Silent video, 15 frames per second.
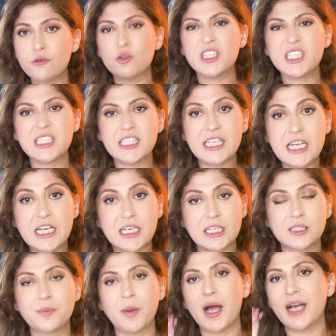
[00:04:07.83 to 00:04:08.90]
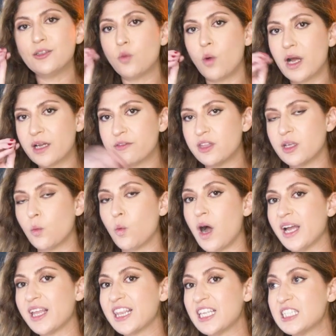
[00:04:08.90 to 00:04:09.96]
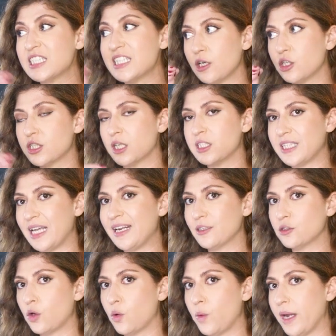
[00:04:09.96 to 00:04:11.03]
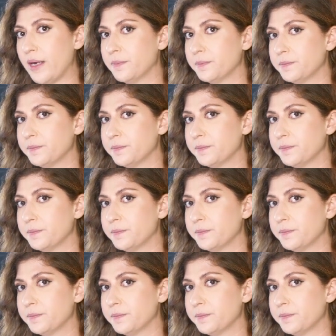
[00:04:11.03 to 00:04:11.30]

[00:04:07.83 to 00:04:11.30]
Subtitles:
you the secrets behind why these sellers are selling so well.